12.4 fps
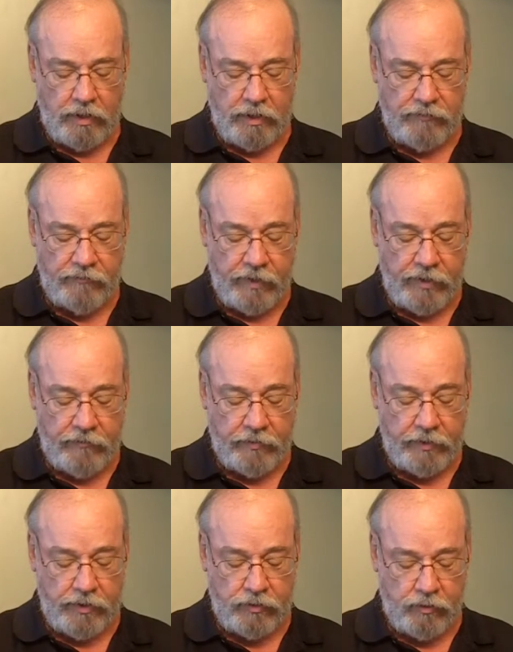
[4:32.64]
His
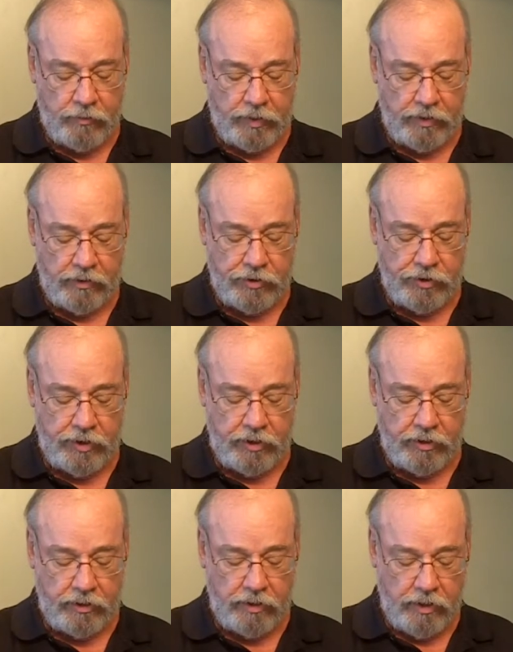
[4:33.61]
faithfulness will be your
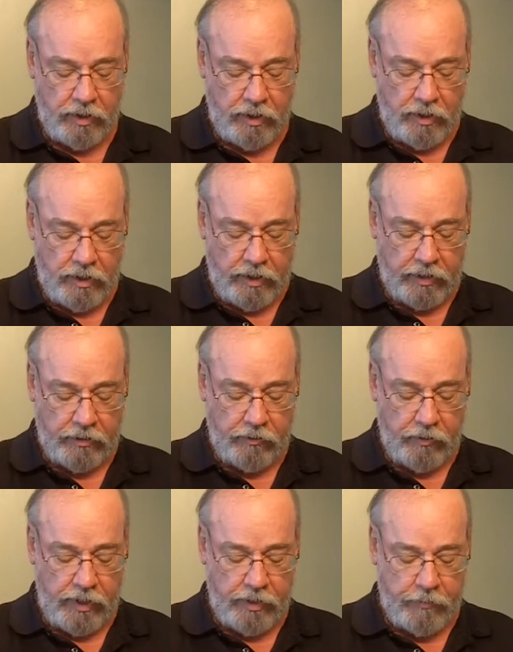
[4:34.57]
shield and
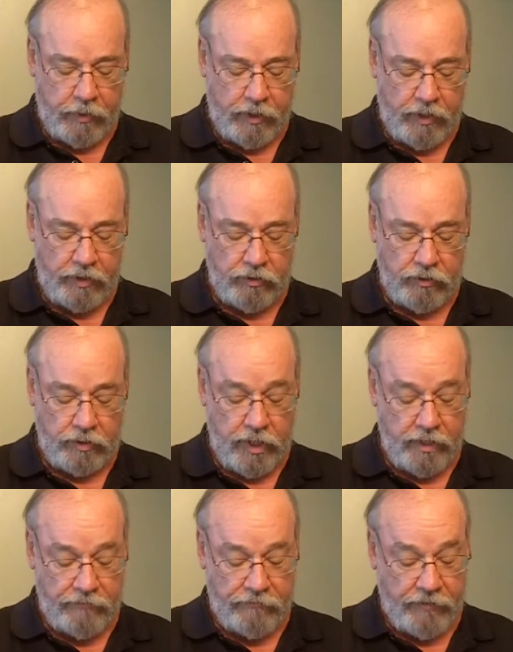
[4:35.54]
your rampart. You'll
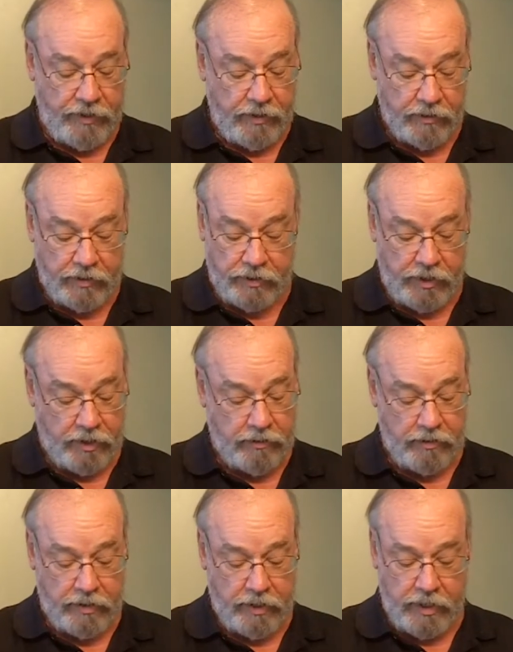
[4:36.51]
not fear the
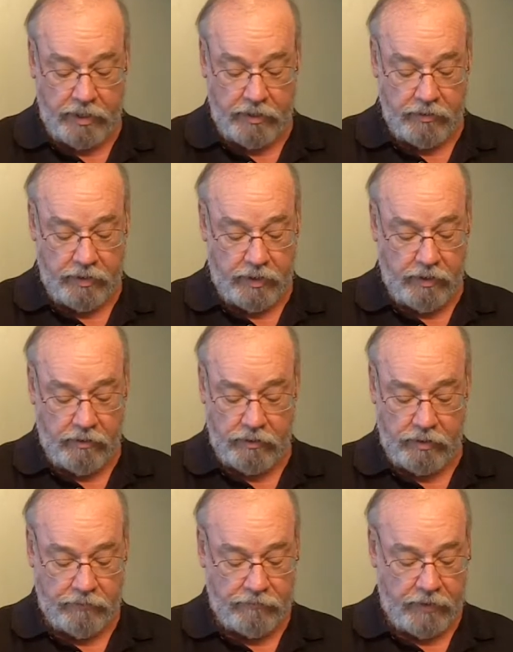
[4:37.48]
terror of the night, or the
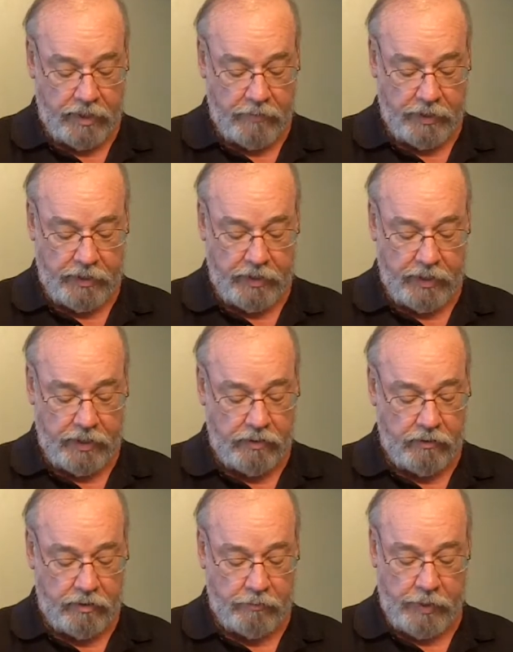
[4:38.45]
arrows that fly by
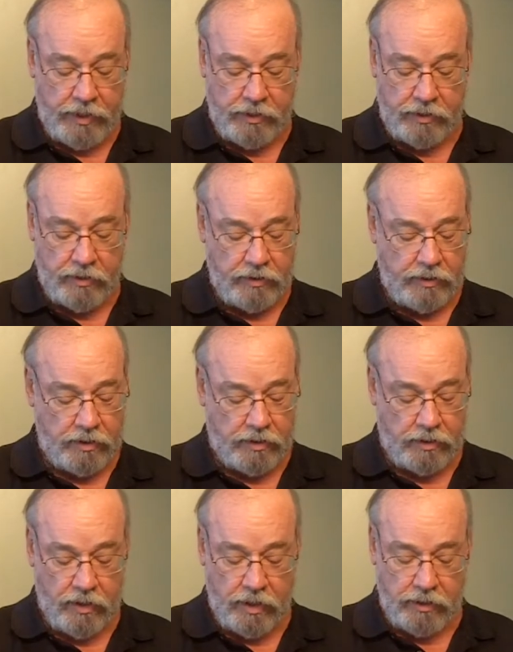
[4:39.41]
day, or the pestilence that
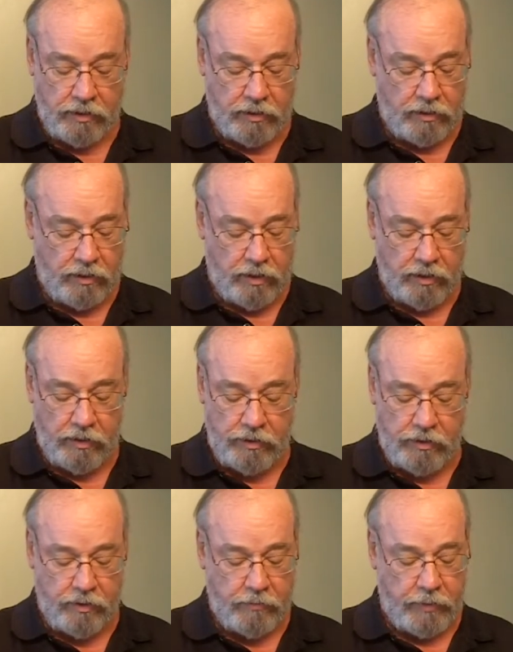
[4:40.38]
stalks in the
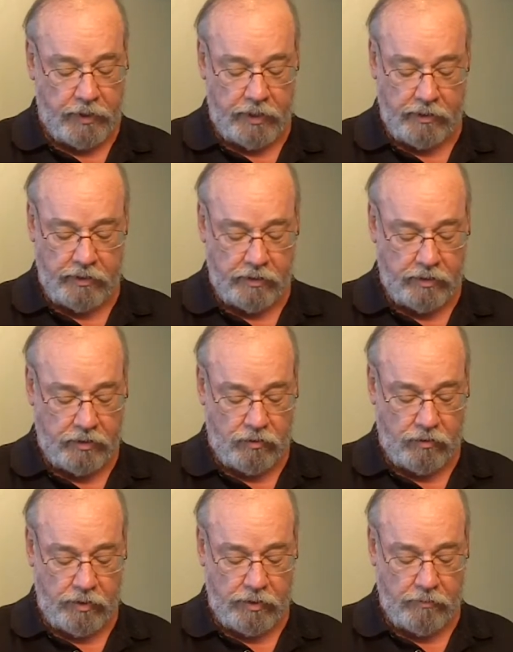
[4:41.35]
darkness, or the plague that
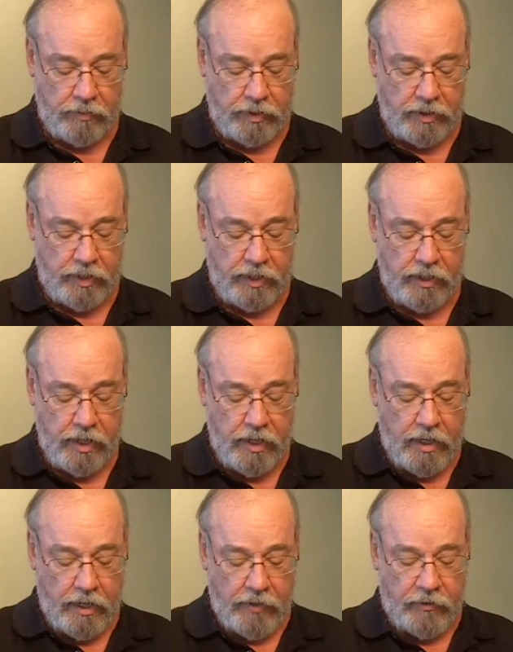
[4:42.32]
destroys at midday.
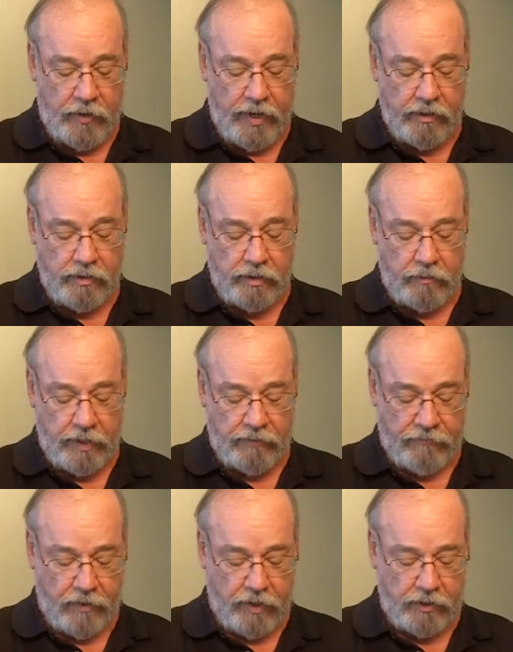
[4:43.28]
1,000
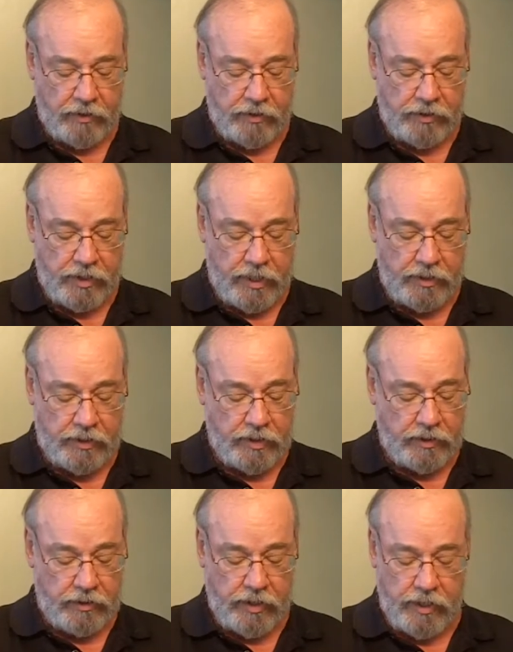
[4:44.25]
may fall at your side,
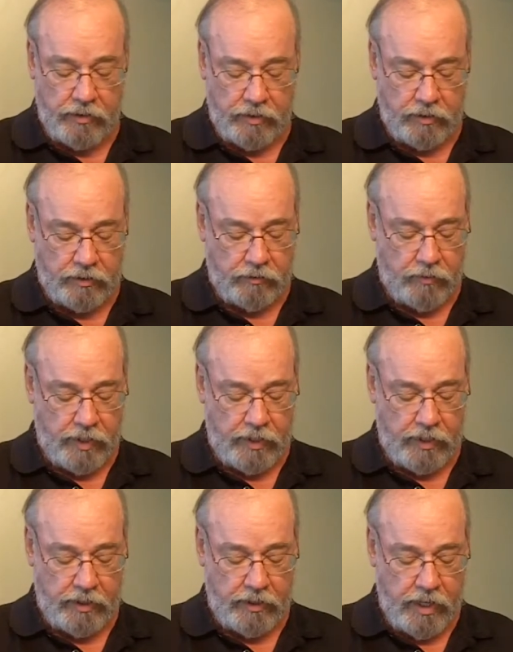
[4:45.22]
10,000 at your
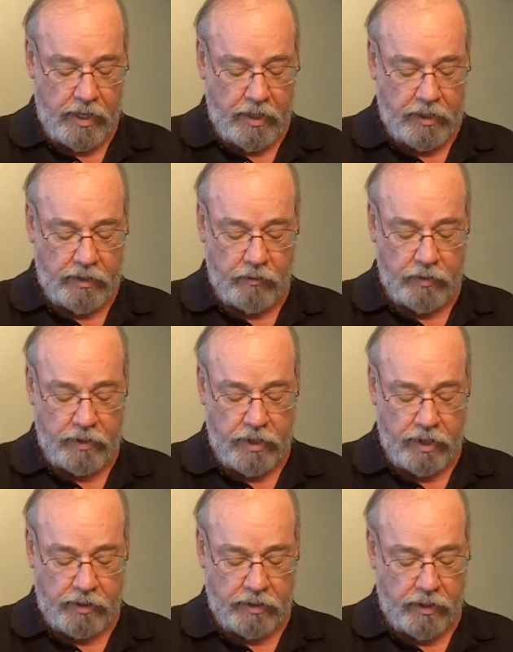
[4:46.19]
right hand, and it will
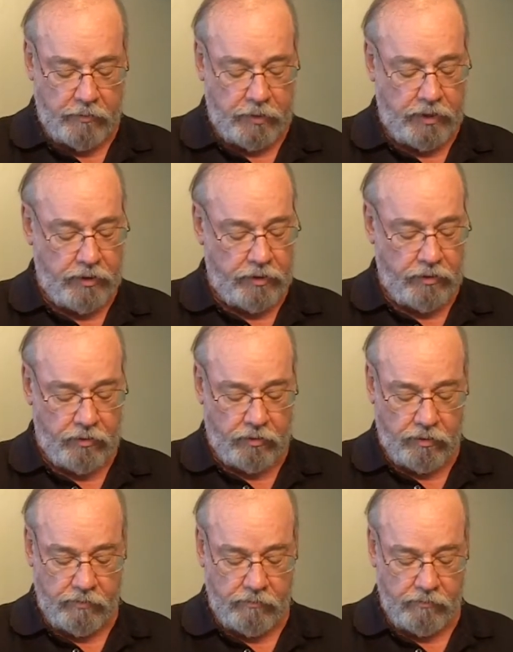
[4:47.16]
not come near
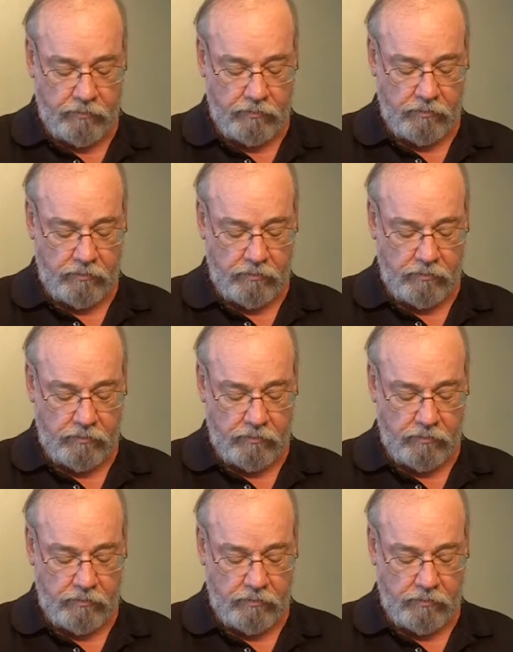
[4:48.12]
you.